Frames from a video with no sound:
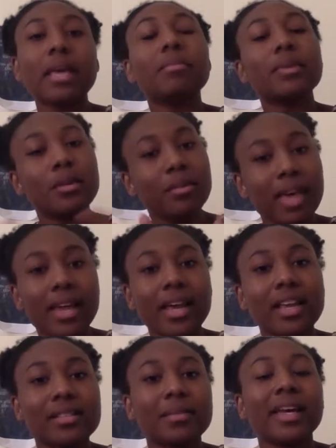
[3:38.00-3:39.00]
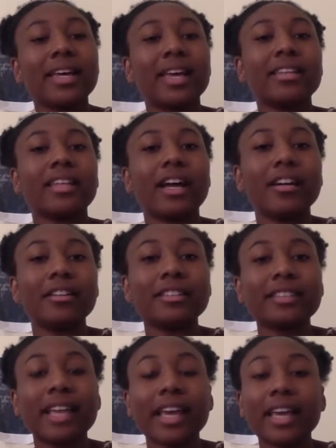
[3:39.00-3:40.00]
debut that as my
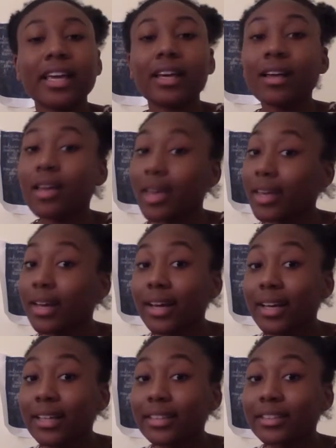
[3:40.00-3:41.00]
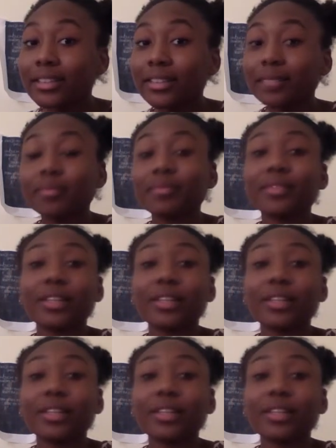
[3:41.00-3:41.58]
headliner, saying, hey guys,